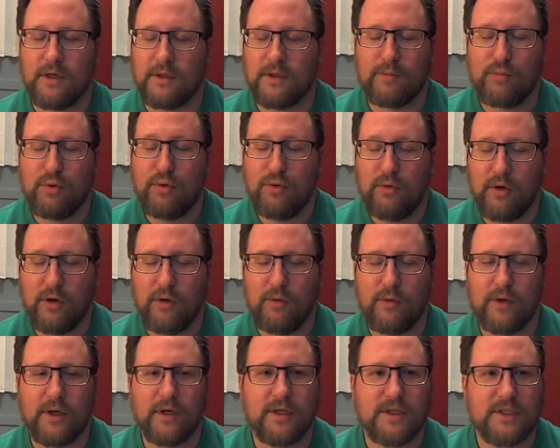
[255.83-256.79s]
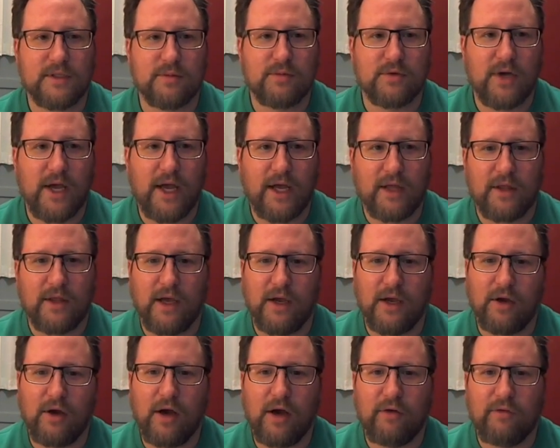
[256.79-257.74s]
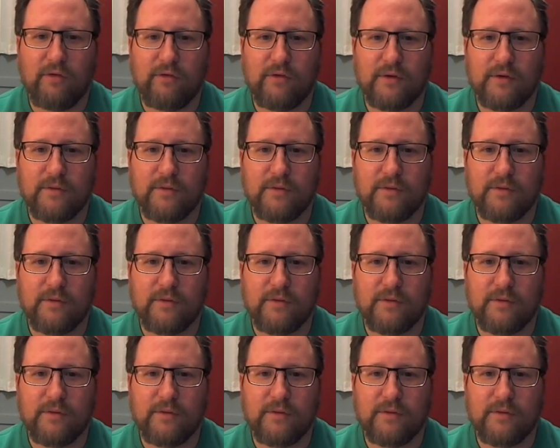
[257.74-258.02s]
pool, we're going to subtract that off.